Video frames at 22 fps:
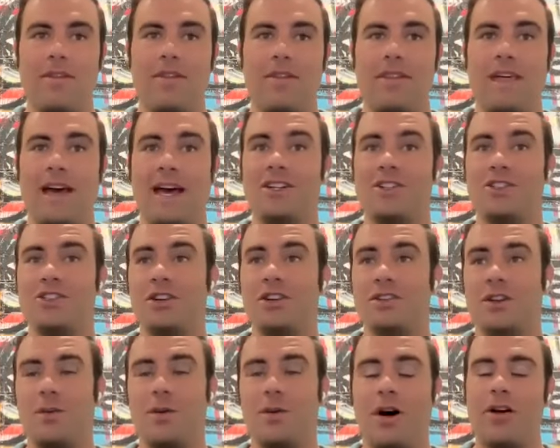That
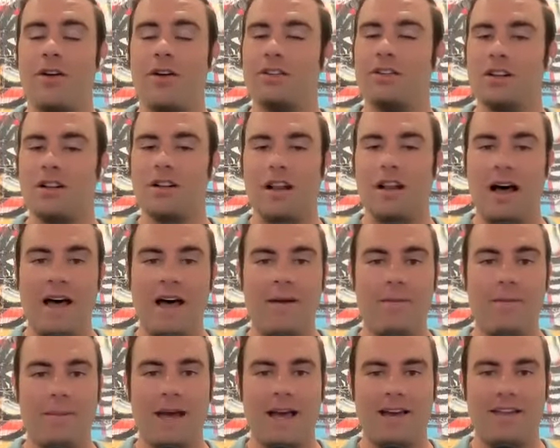shook the waters a
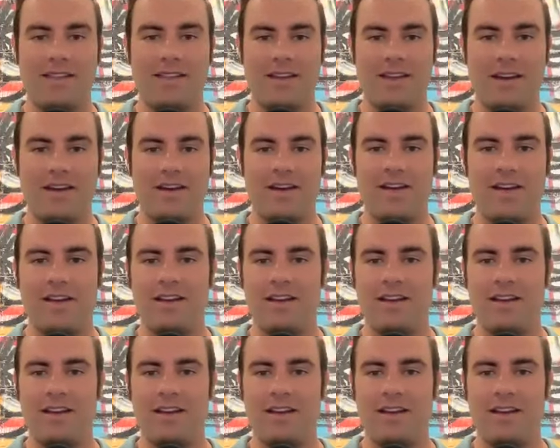lot back then.